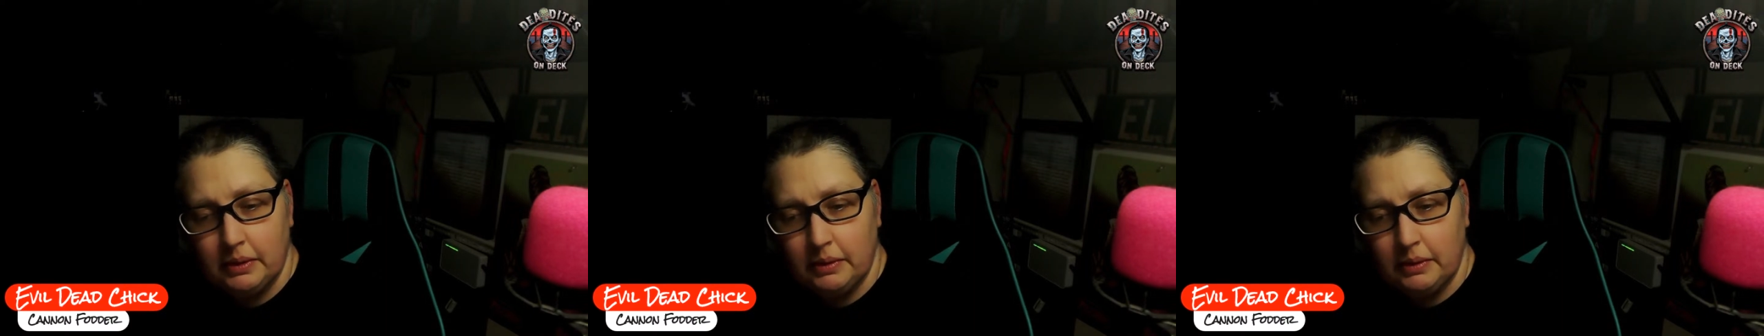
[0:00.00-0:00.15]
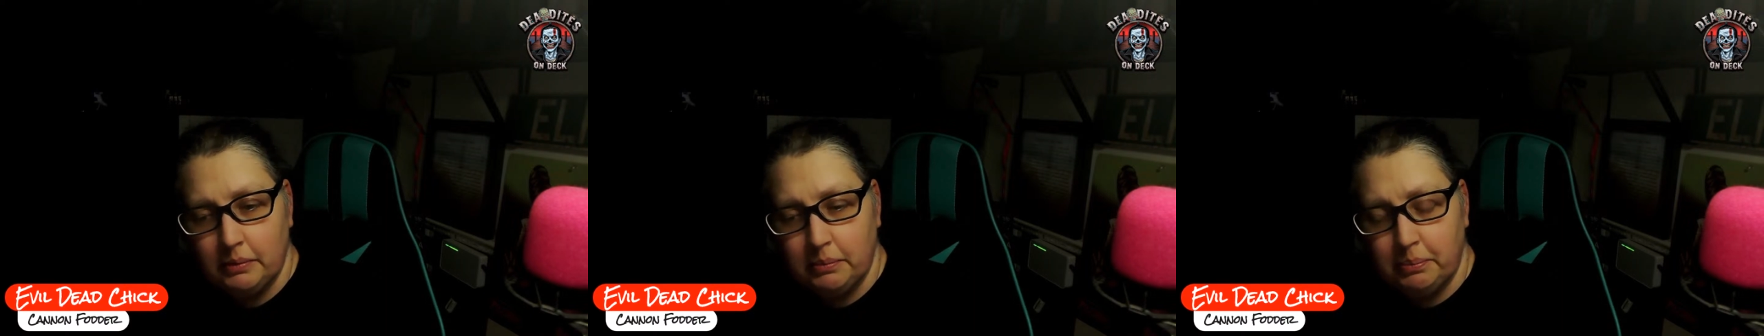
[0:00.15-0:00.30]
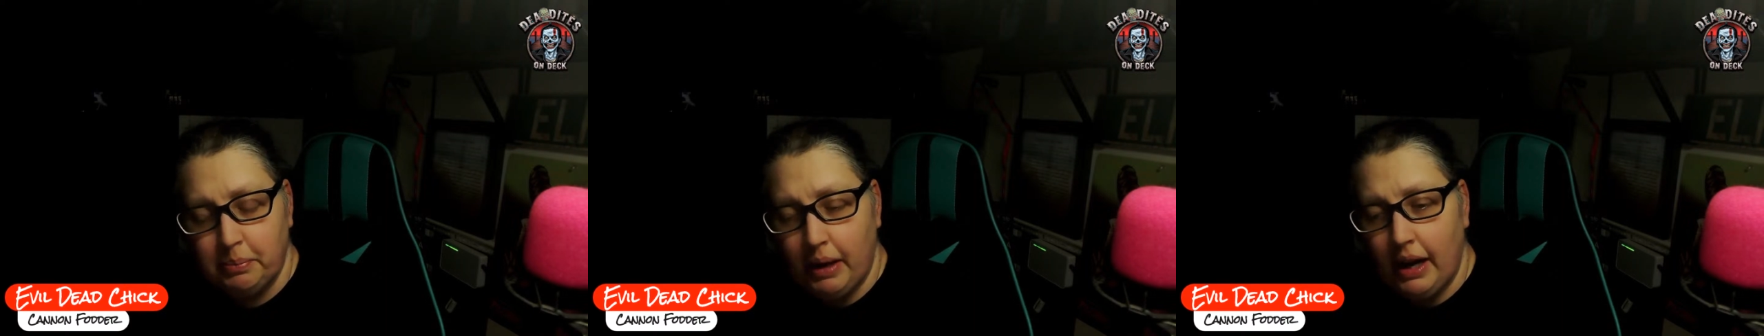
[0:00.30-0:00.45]

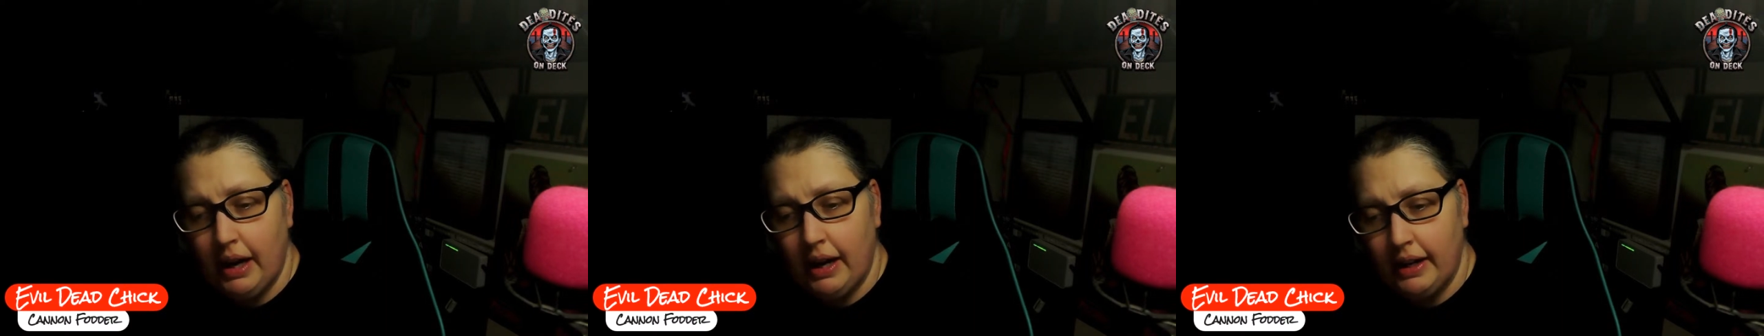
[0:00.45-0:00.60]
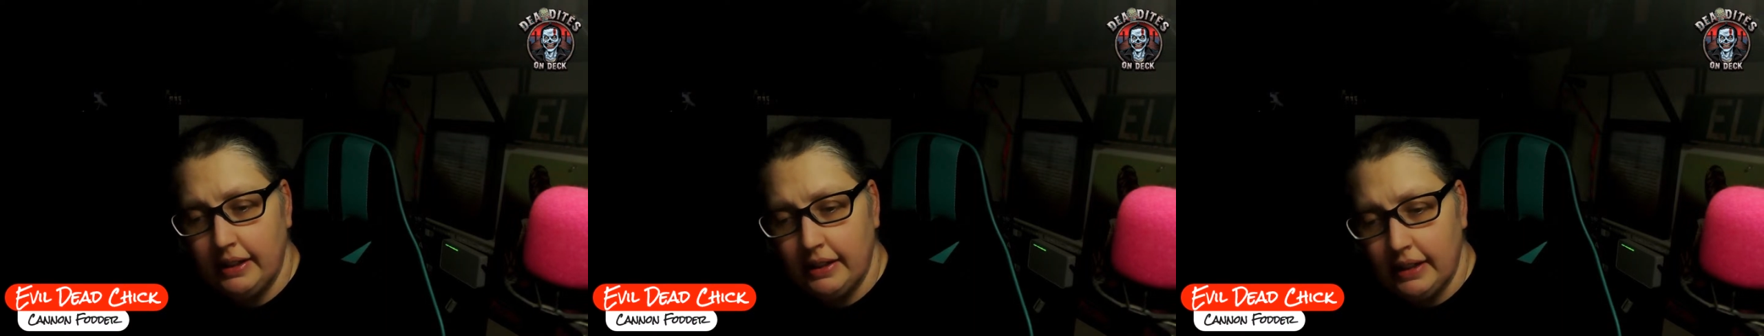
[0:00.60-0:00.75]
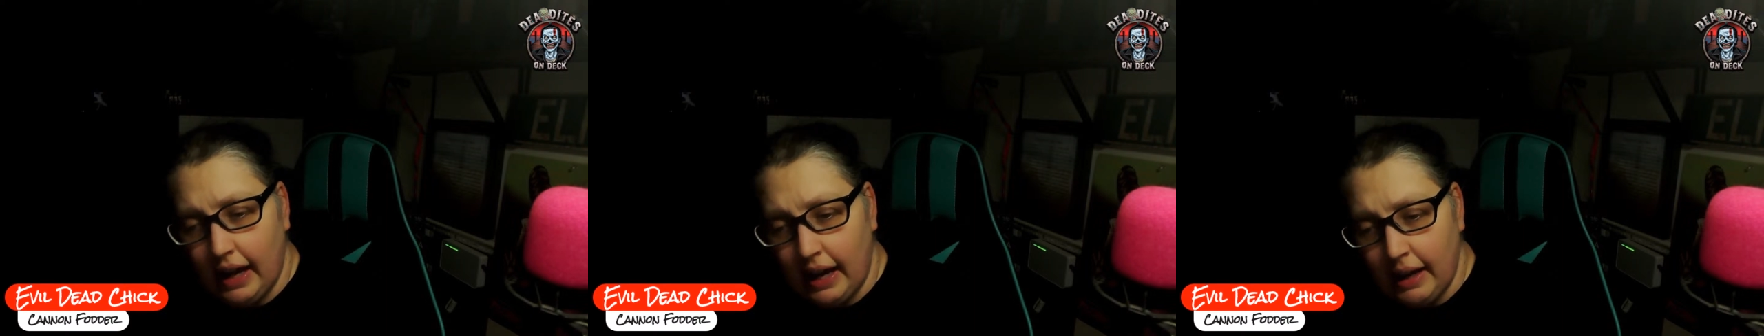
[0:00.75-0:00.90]

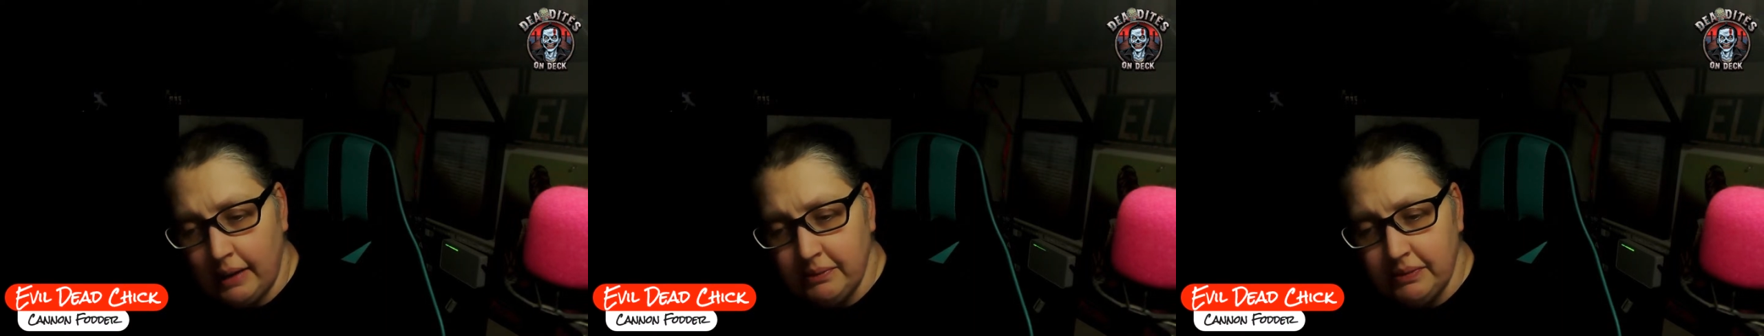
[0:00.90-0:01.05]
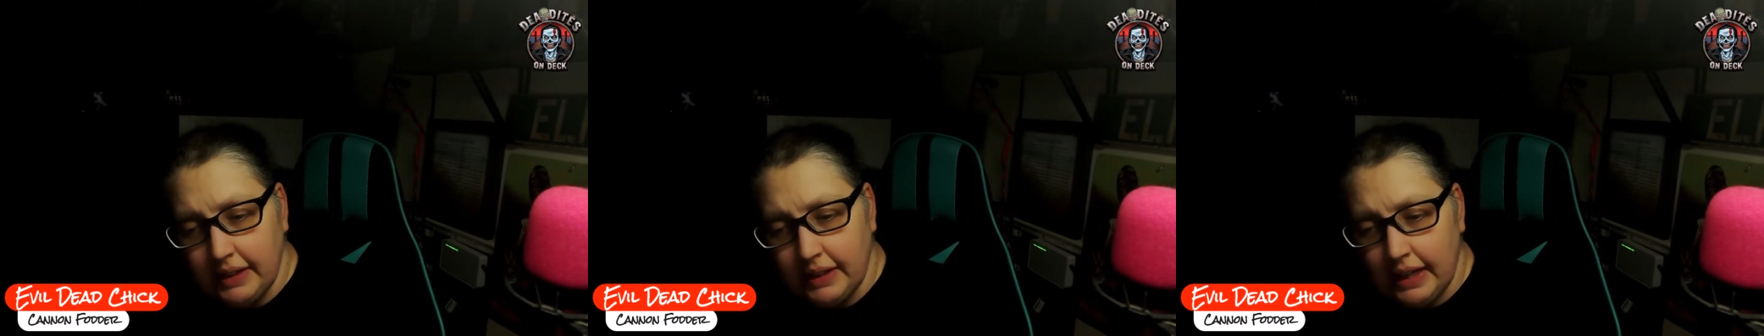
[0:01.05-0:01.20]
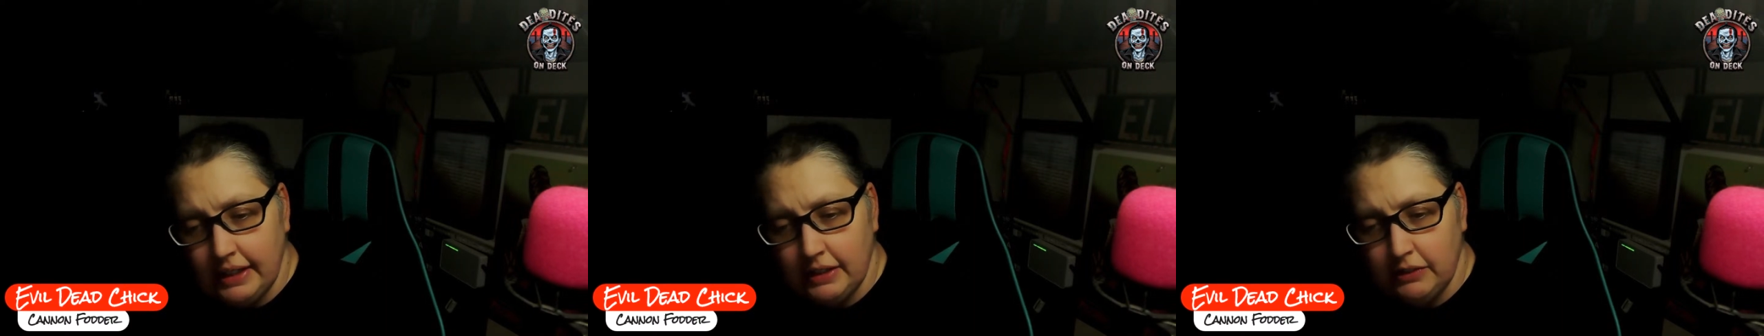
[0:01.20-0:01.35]
But I'm
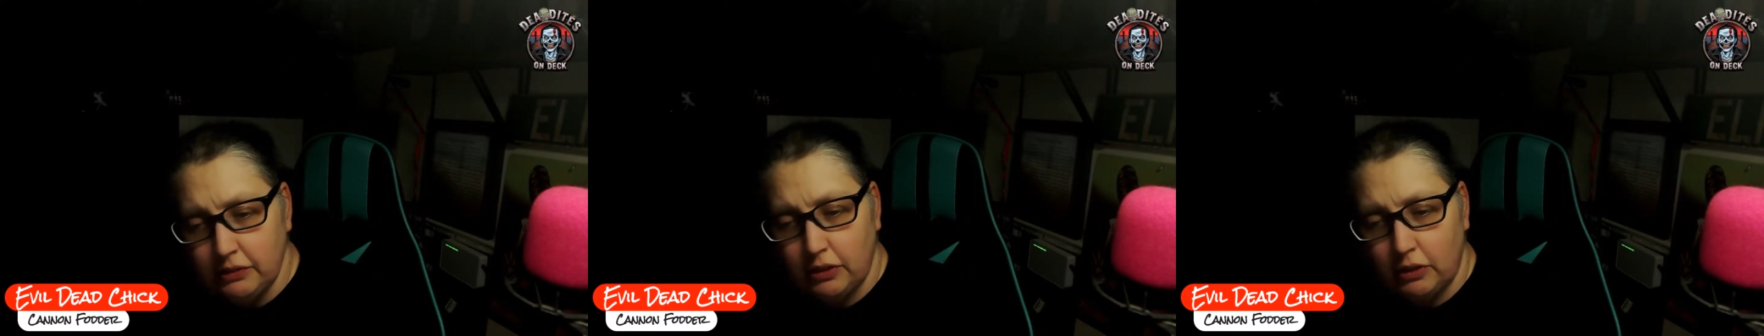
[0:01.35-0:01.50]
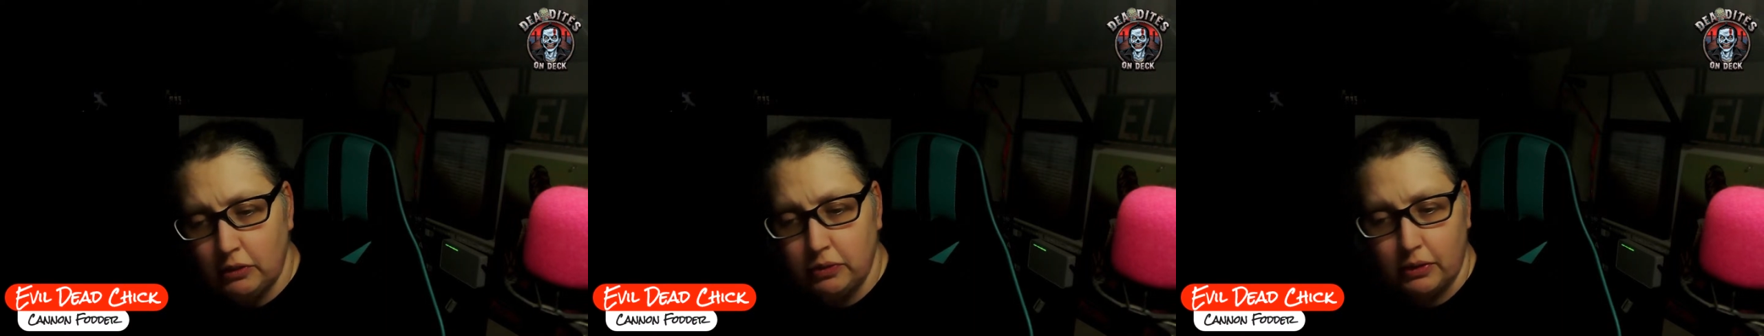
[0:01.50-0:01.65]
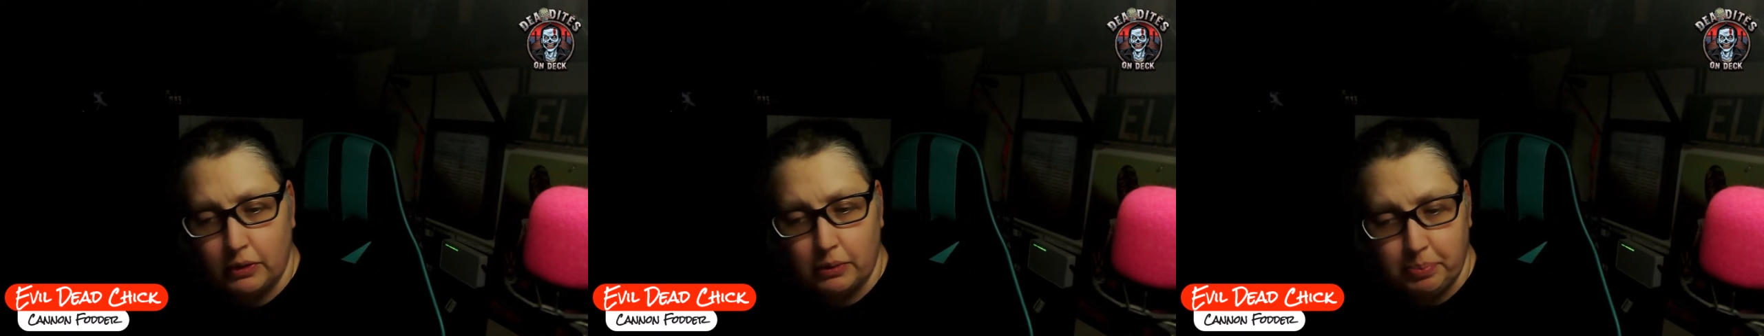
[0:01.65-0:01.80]
thankful
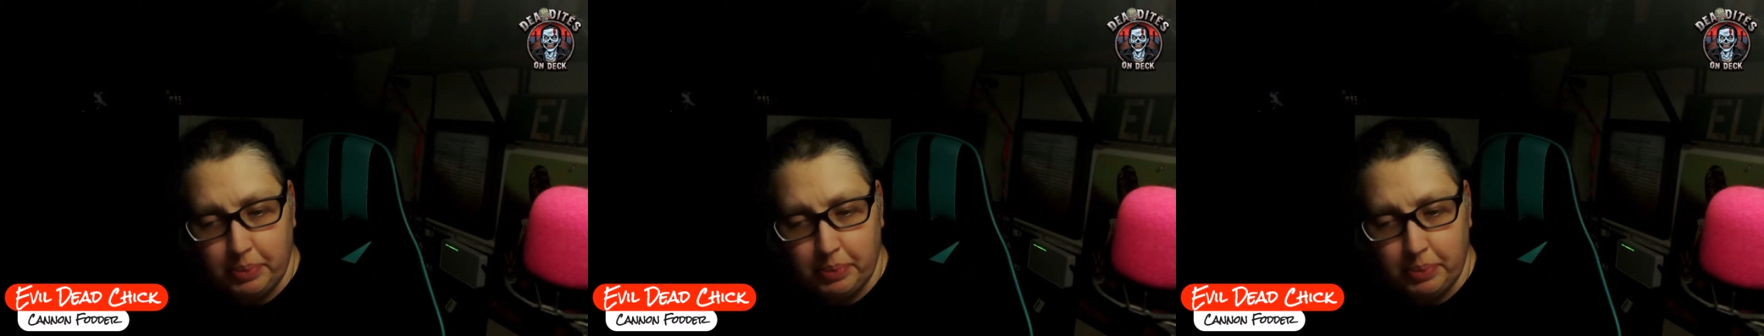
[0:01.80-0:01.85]
for